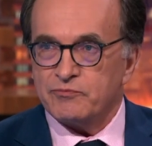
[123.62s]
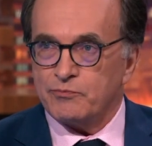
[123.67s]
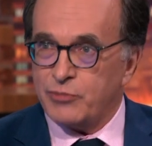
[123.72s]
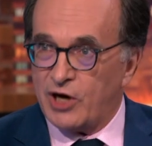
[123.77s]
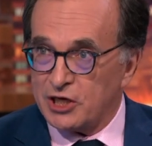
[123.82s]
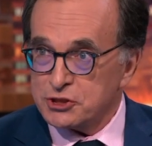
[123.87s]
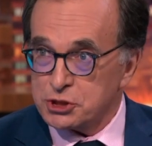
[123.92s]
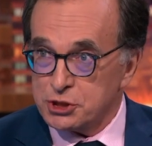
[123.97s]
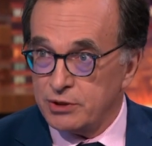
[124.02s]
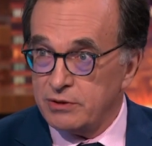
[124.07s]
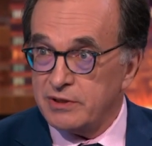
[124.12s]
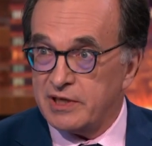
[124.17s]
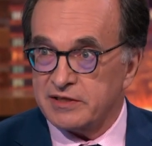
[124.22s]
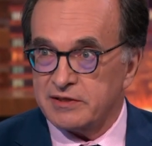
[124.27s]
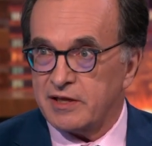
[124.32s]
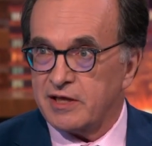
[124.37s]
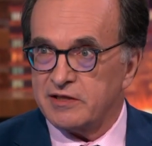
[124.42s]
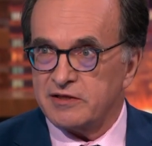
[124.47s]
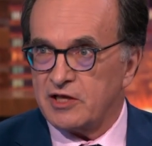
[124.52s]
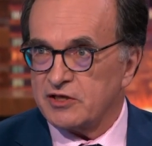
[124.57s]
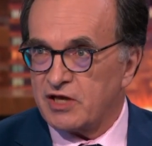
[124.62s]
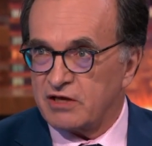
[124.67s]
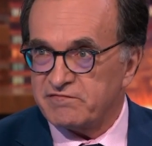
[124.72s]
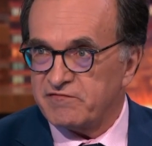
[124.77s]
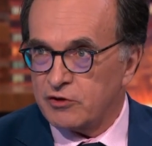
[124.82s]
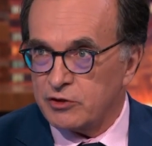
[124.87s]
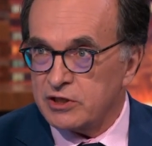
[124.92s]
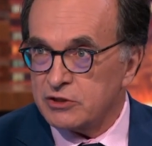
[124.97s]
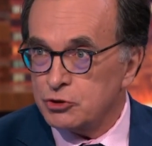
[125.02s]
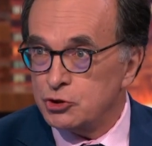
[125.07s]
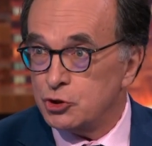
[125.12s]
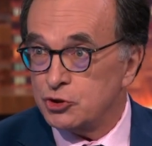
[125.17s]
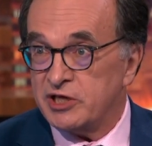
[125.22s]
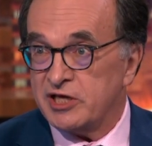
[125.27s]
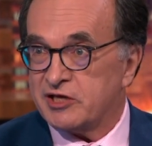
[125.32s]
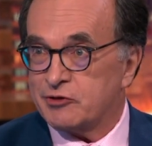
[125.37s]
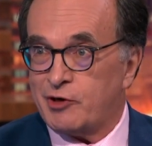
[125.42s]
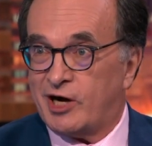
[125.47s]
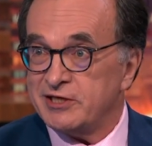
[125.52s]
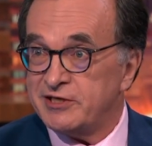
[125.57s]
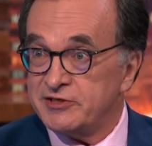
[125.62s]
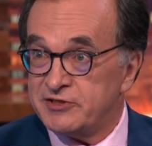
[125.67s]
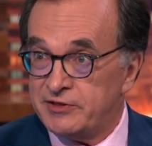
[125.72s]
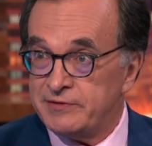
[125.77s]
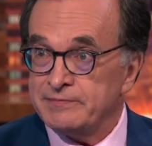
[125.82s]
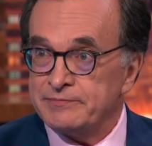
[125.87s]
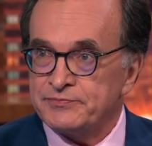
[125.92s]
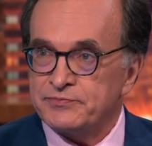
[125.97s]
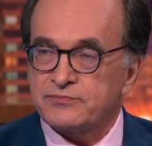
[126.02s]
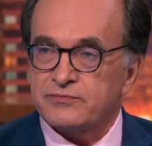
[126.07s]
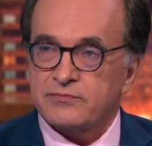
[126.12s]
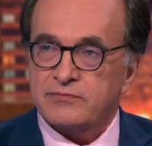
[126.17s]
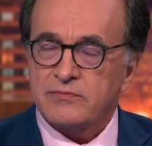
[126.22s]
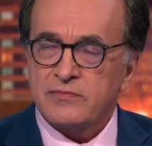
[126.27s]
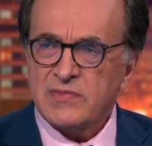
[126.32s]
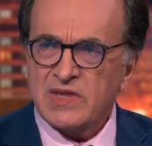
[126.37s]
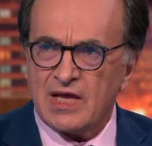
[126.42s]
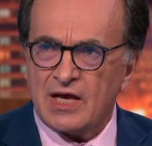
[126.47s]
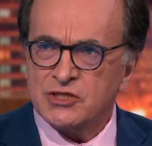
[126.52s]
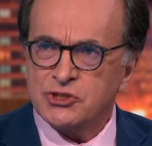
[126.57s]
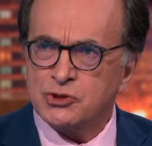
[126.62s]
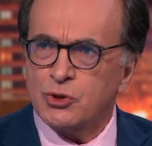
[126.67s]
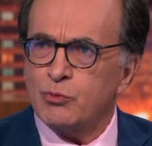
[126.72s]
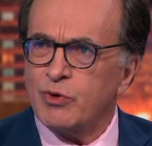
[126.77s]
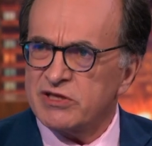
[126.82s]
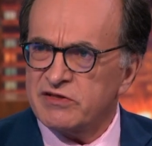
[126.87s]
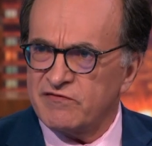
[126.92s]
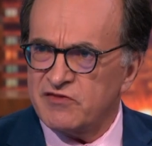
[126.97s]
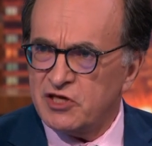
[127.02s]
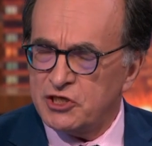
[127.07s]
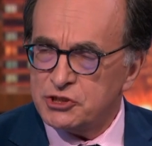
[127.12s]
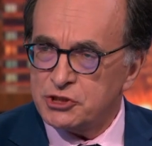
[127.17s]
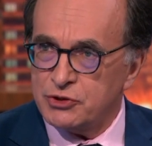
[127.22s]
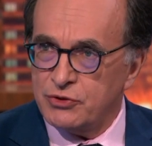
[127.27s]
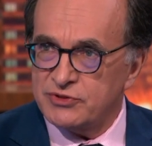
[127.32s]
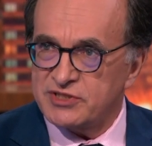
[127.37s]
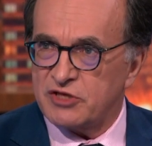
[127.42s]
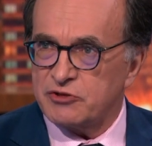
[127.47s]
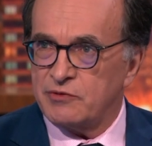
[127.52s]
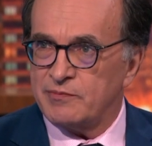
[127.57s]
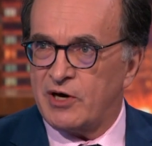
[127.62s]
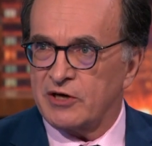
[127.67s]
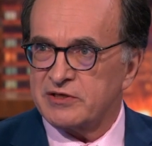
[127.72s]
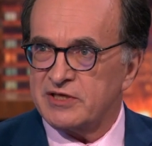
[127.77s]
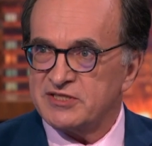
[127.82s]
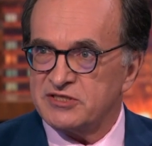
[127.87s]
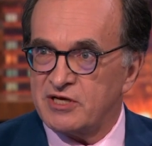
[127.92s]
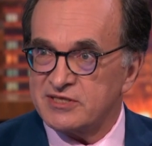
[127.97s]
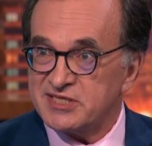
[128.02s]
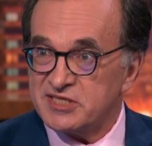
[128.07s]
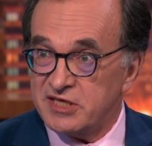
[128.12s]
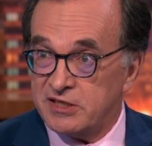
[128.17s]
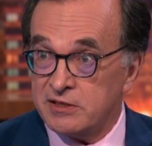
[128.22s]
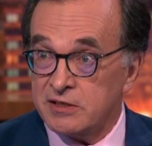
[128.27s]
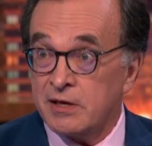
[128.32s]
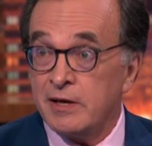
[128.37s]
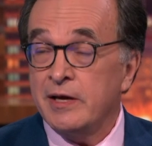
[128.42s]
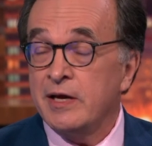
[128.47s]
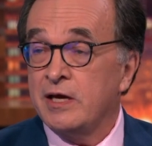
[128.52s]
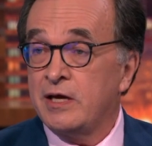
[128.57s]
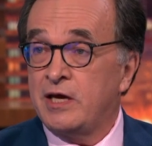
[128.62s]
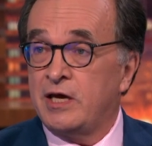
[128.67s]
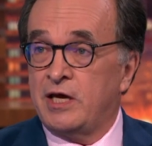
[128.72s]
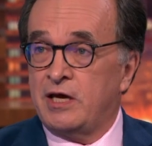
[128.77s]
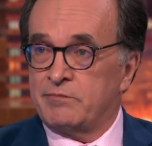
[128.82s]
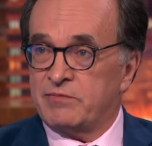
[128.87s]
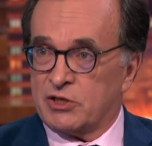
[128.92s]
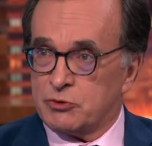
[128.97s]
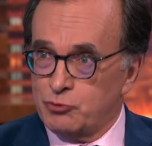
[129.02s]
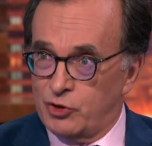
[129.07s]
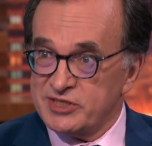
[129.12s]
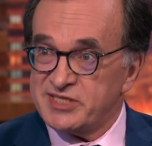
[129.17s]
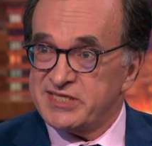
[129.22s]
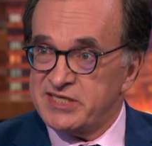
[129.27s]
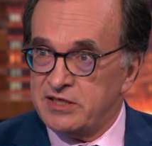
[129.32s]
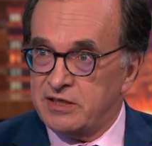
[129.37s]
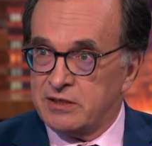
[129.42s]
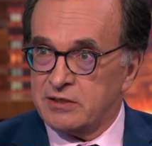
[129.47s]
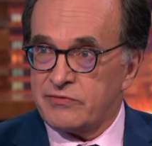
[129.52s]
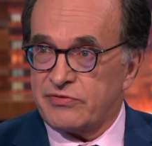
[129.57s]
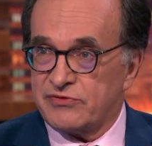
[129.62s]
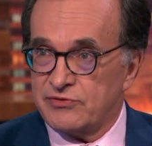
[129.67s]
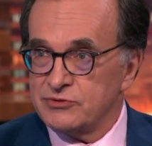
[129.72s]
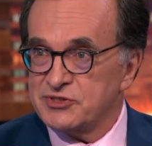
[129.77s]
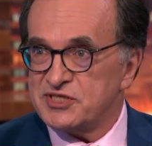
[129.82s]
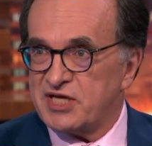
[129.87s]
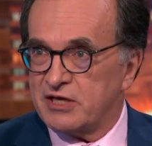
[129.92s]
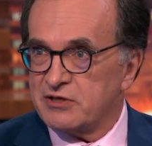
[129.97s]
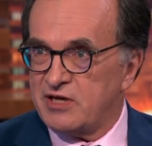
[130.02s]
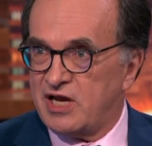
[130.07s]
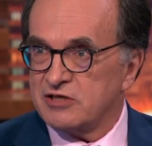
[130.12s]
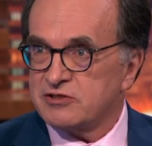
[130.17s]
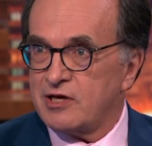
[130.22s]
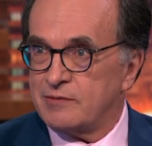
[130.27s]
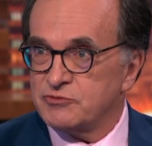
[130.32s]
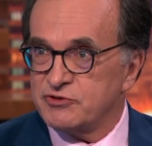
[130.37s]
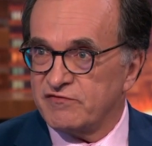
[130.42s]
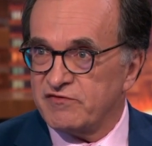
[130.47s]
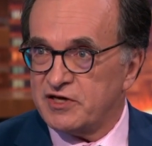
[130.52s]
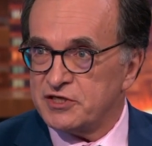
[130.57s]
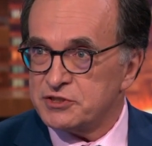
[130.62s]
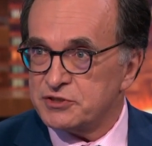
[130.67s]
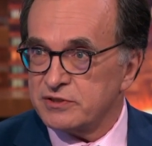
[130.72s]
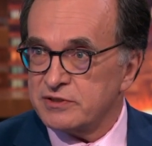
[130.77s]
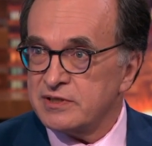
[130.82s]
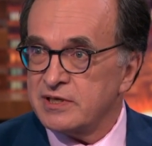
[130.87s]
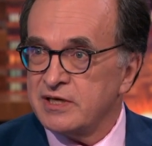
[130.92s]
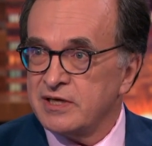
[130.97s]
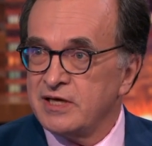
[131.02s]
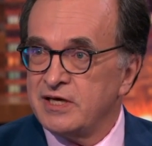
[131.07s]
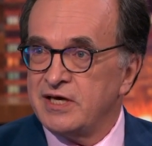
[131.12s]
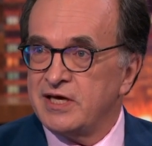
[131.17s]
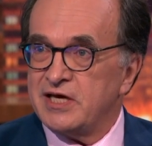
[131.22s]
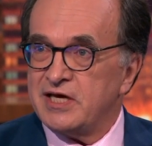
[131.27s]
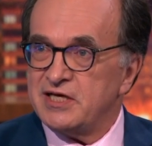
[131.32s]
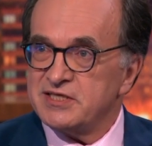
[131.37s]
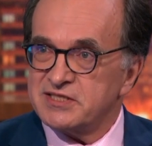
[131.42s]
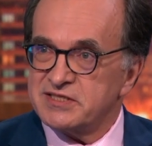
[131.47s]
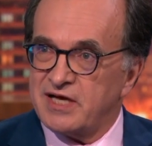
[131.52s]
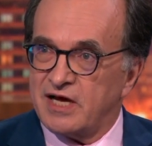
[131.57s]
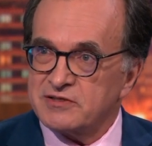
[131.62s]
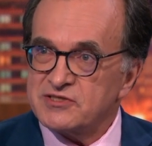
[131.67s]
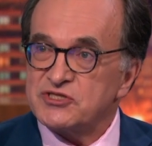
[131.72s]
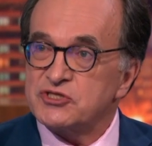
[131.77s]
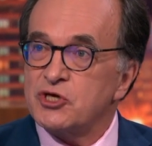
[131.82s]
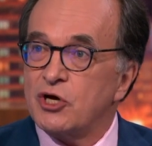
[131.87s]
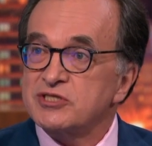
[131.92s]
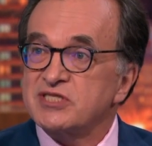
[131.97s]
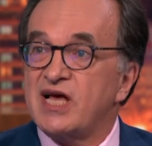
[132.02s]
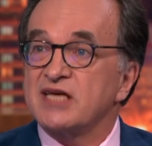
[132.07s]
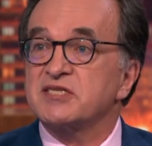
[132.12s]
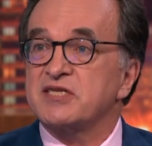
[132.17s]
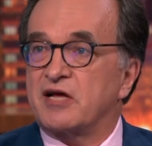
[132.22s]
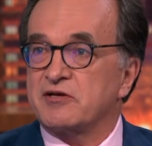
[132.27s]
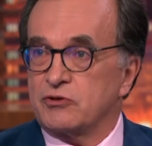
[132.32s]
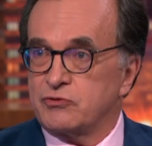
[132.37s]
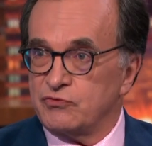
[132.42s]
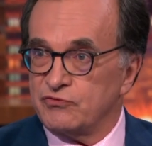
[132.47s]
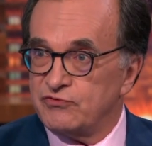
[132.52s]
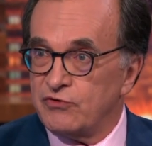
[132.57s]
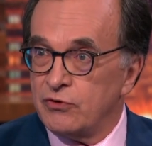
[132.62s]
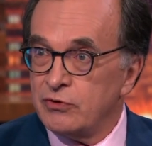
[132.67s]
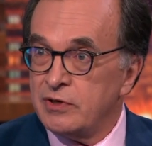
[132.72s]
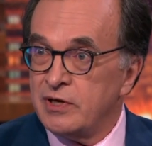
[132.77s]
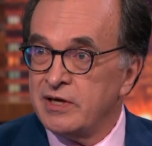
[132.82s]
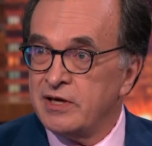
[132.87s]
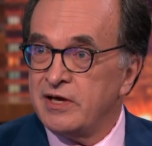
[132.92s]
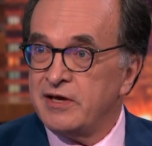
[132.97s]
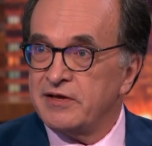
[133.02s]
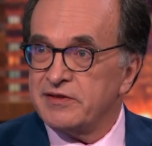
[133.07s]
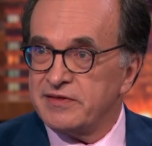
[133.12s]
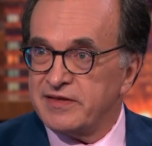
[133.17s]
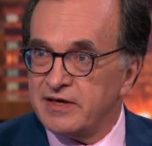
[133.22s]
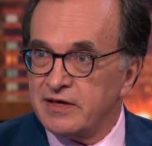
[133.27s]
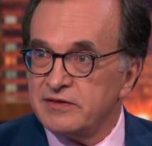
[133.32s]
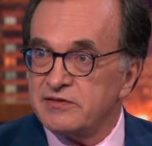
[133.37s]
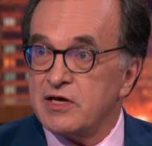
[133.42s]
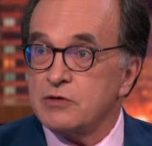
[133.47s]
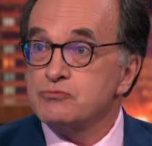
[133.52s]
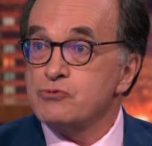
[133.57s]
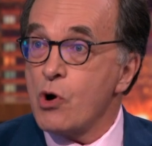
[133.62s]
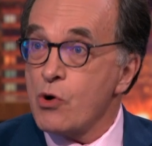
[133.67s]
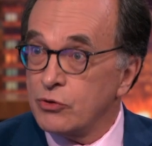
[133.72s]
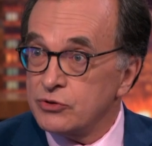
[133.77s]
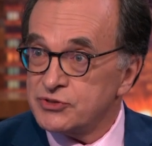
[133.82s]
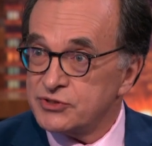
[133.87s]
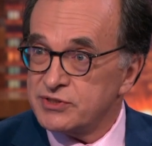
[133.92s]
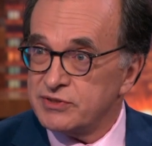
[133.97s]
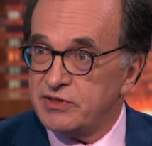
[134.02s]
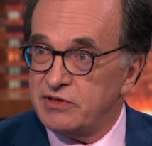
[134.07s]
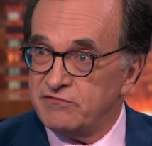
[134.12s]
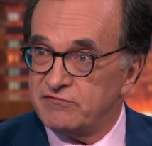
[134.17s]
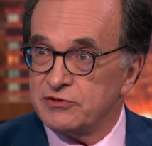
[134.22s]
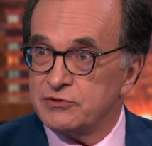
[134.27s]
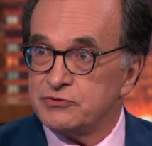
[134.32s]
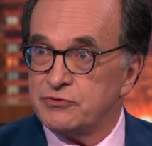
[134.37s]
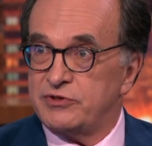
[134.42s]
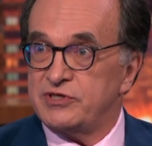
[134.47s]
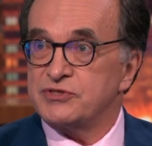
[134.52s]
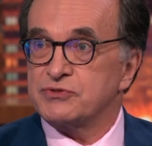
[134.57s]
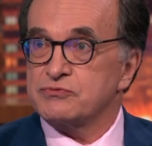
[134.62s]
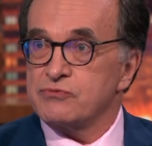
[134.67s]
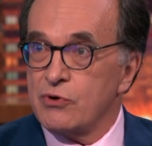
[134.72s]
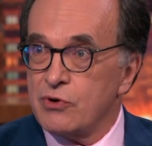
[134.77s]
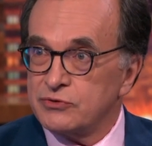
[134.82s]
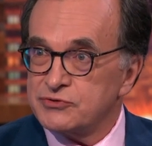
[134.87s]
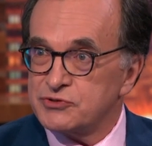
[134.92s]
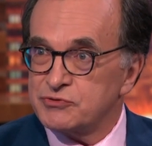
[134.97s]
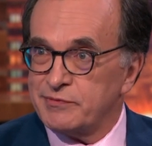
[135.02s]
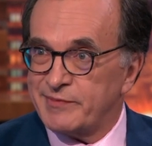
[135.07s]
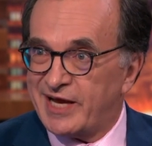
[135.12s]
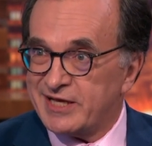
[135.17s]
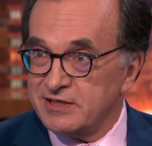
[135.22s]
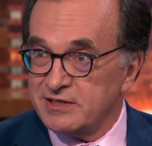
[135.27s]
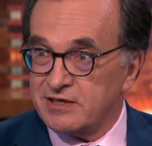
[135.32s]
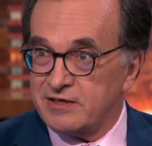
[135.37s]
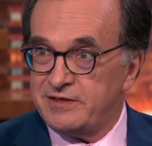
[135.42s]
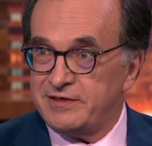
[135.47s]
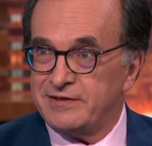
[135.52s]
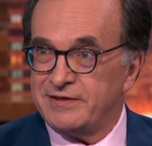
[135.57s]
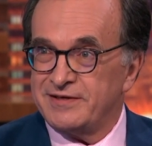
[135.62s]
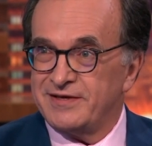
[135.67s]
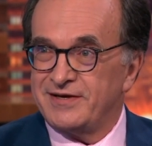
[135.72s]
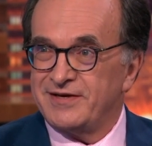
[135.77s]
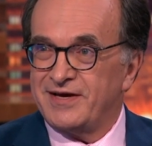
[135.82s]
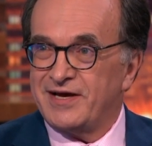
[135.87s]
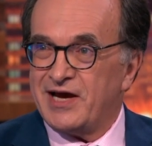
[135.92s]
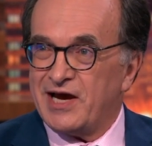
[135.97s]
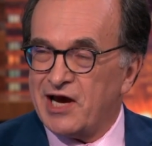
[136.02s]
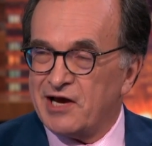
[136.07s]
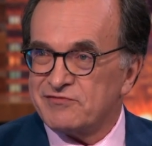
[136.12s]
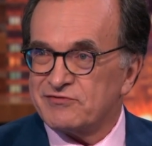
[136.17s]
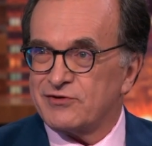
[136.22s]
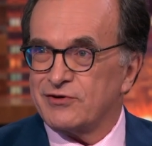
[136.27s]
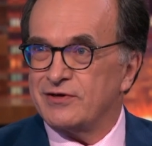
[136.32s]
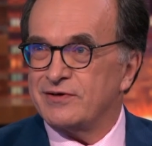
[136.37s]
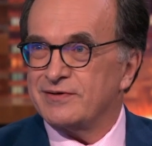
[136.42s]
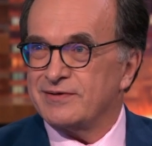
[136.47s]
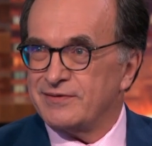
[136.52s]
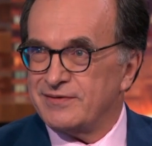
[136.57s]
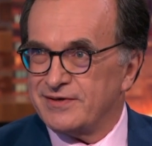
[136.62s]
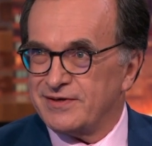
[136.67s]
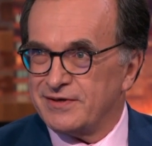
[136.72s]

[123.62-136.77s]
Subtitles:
partial and they're not very good in quality. So one of the issues that the market is not seeing, but we're seeing through satellite observation, is that stocks are starting to fall. They rose, inventories rose dramatically after